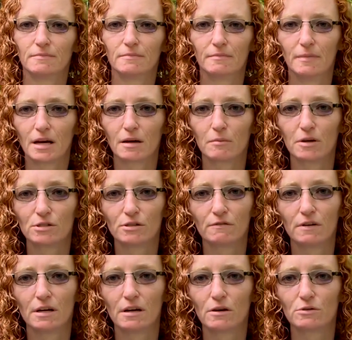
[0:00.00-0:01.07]
make a bunch of
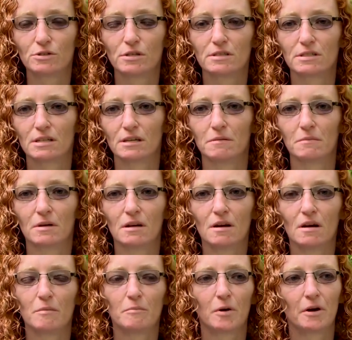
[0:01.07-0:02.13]
videos, just to
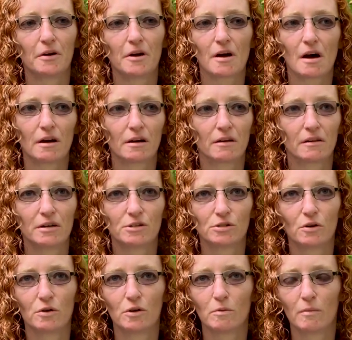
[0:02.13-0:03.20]
periodically show
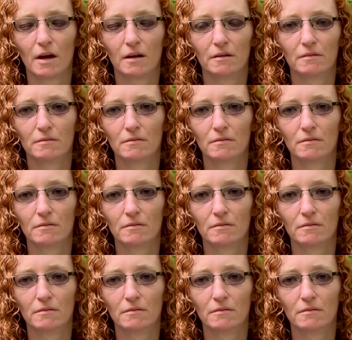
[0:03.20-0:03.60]
you my